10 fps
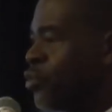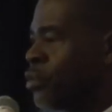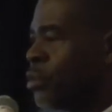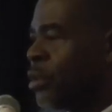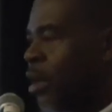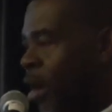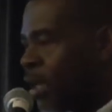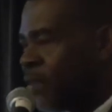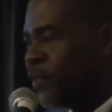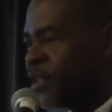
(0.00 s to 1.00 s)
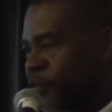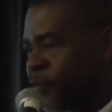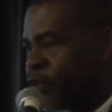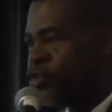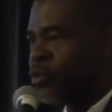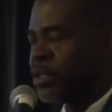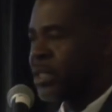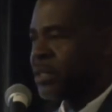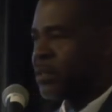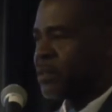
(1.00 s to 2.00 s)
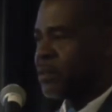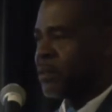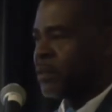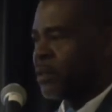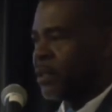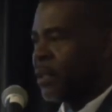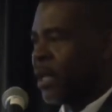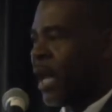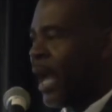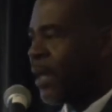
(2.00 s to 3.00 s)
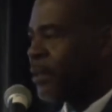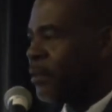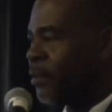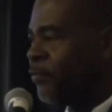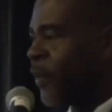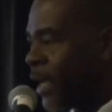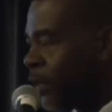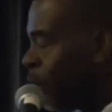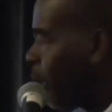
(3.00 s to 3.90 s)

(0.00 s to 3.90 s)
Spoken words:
to all of the different sources and find a